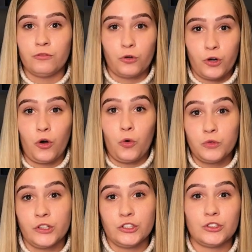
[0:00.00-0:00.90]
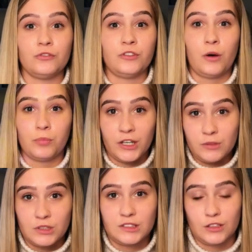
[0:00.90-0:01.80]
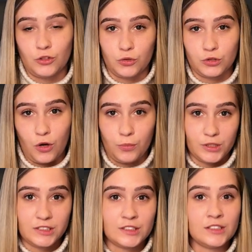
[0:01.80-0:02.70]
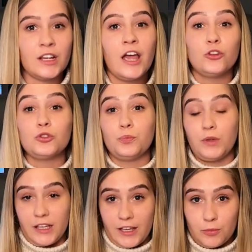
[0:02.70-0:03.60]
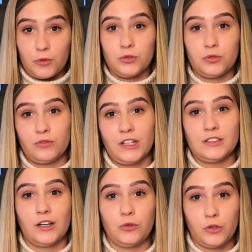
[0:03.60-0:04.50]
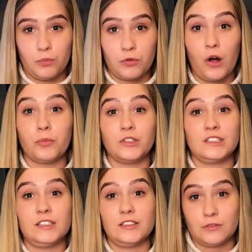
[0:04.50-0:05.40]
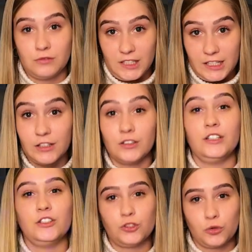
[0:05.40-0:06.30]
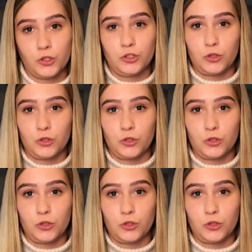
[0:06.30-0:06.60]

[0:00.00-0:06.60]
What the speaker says: for owners of the apartments in those complexes to be able to rent out their properties legally short